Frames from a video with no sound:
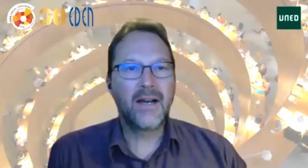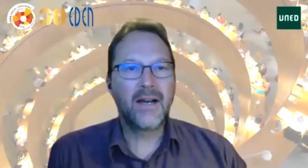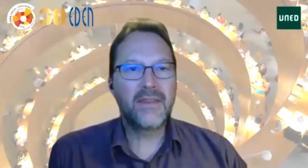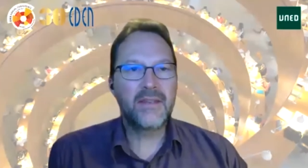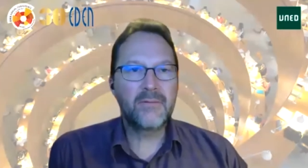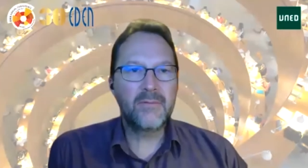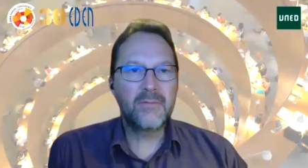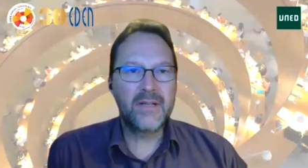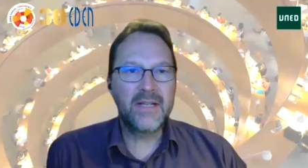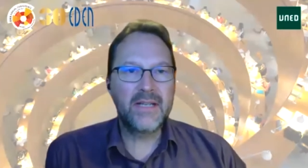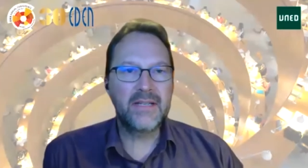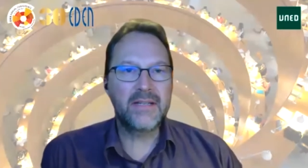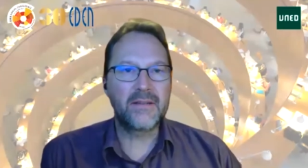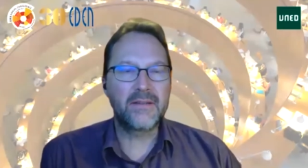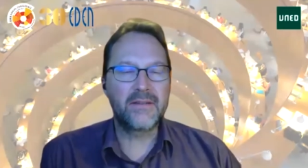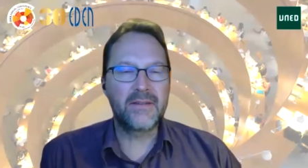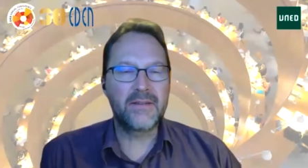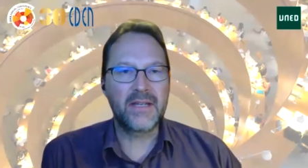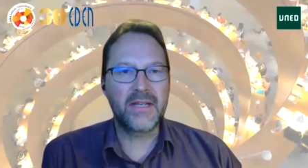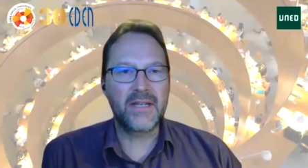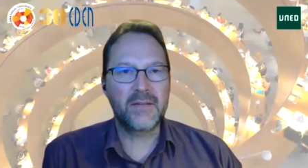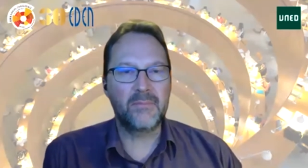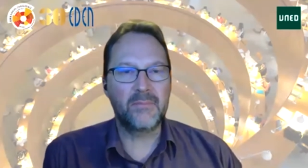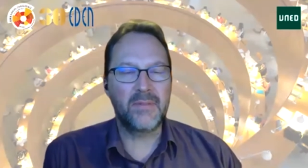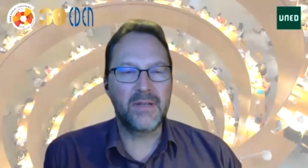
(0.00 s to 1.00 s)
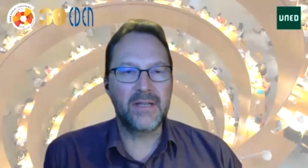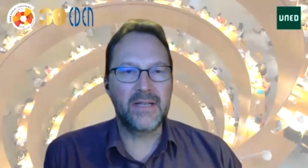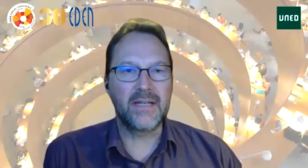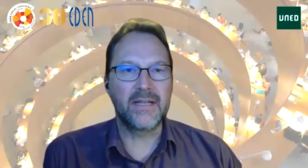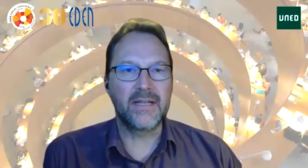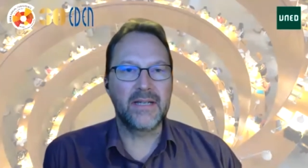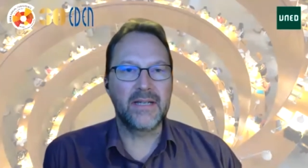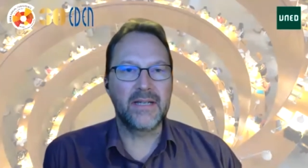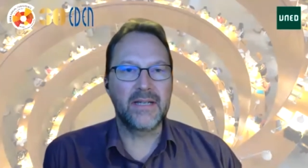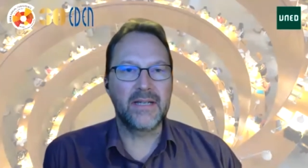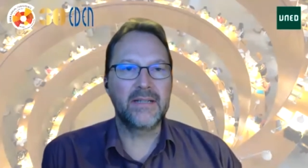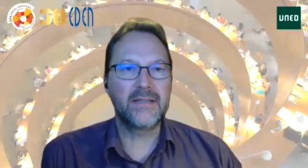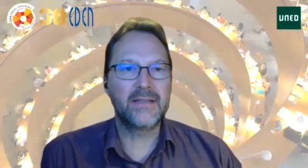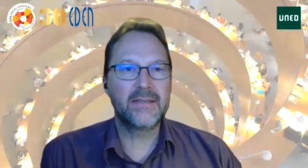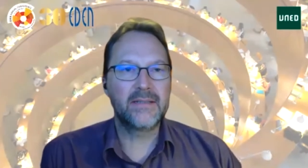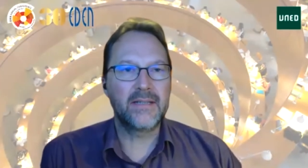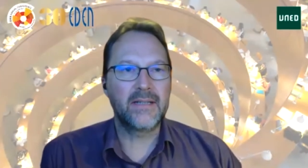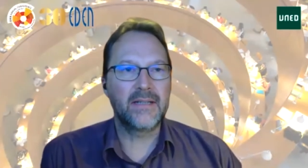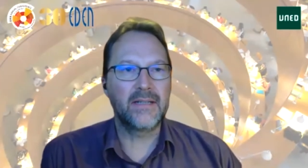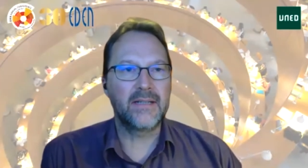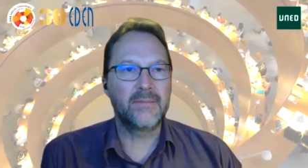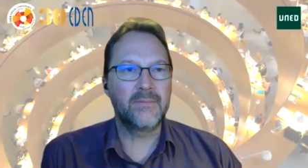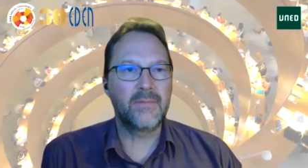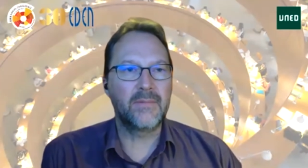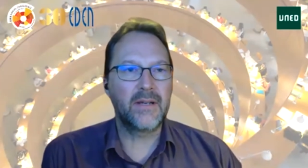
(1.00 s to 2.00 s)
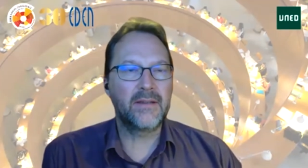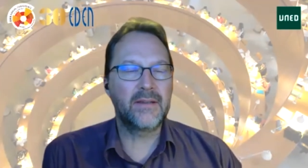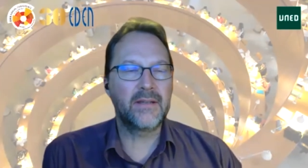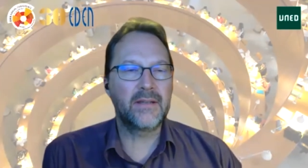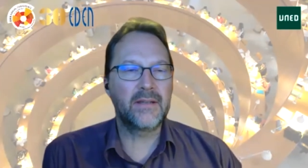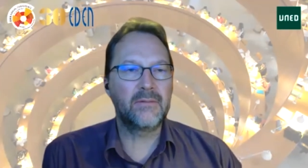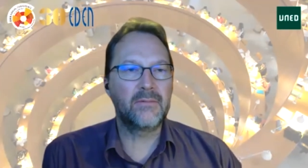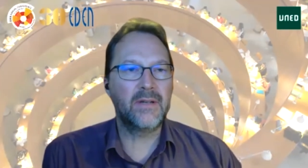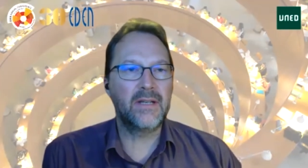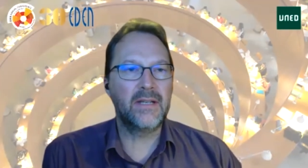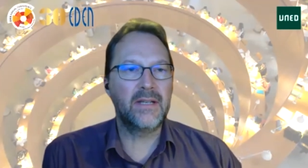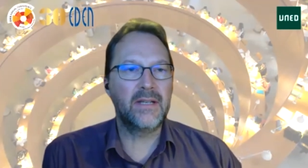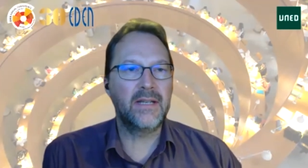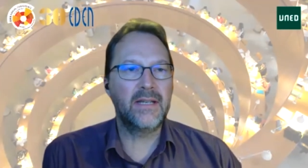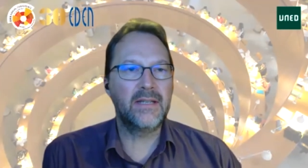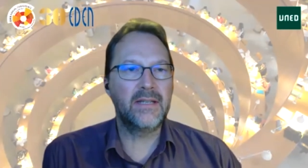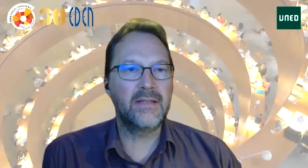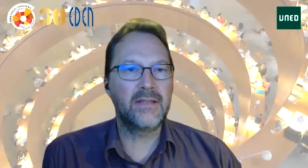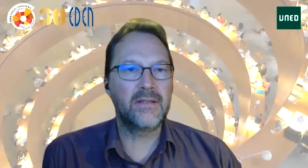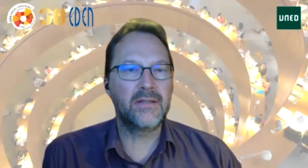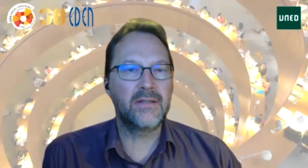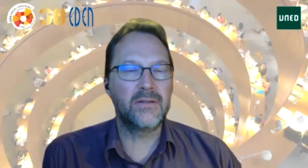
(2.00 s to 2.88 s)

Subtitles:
we need to think bigger. I think we need